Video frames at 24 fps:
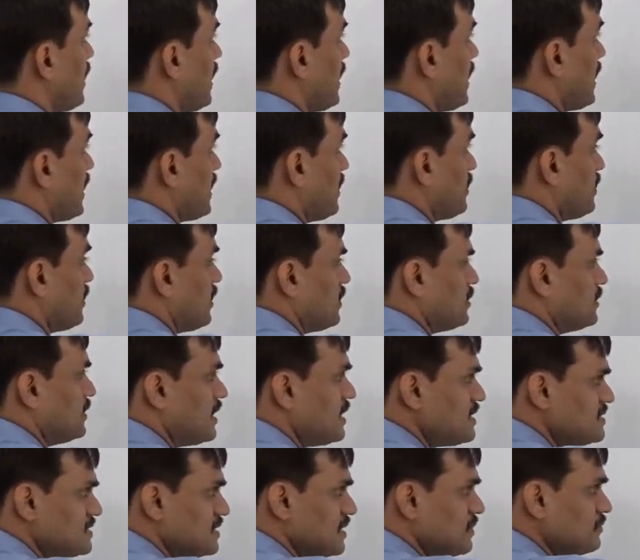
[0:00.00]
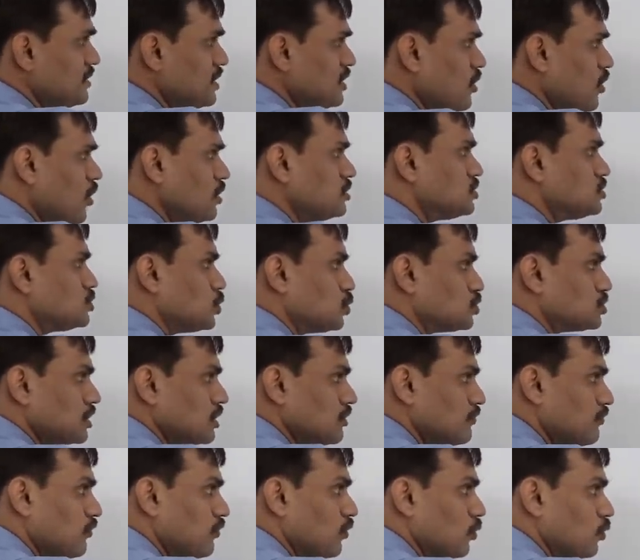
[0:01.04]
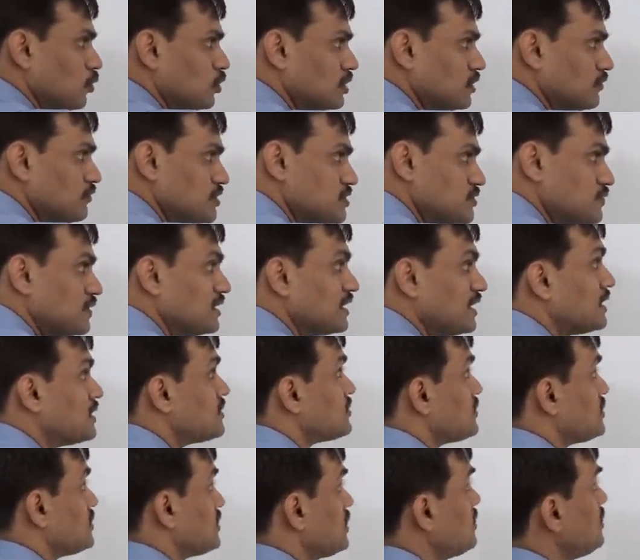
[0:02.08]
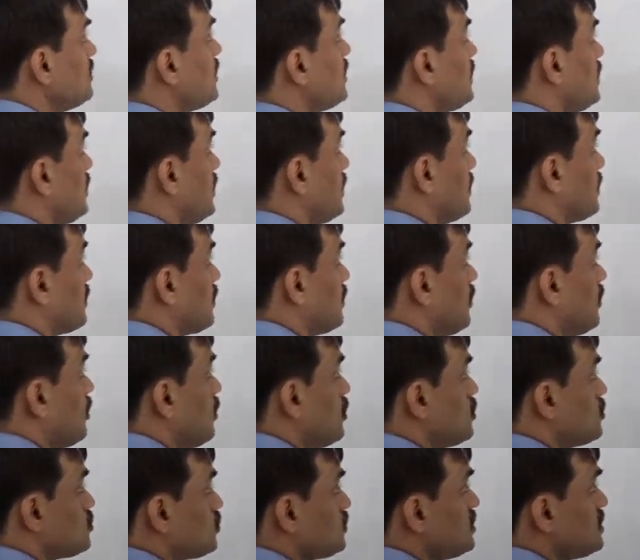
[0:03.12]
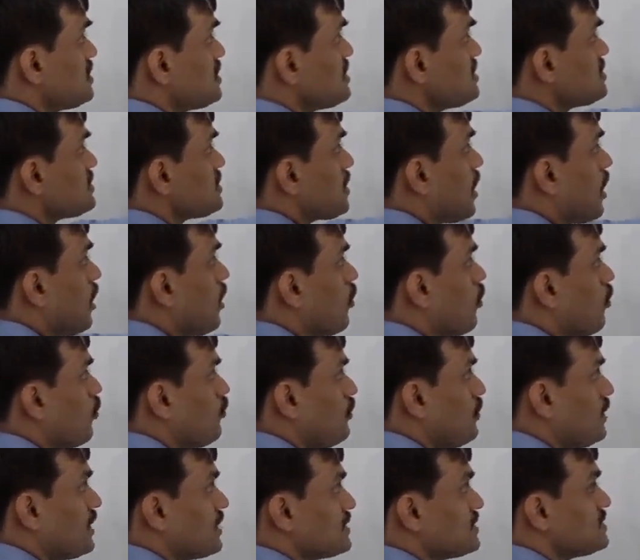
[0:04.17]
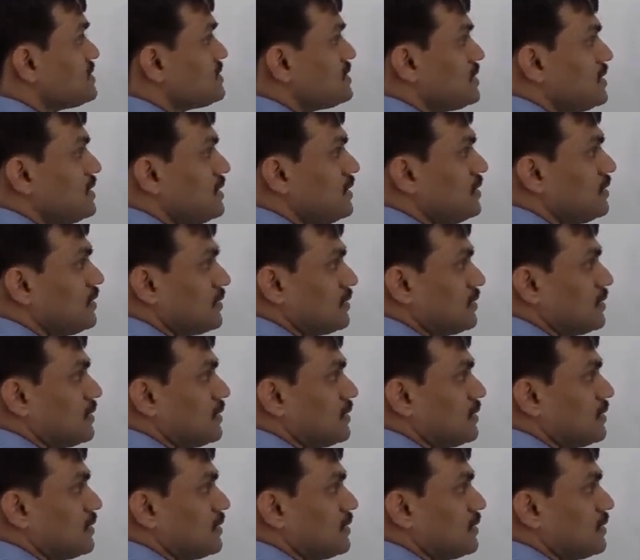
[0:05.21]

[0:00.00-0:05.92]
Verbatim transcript: And there is something called total float which will get written here. So this is how we can see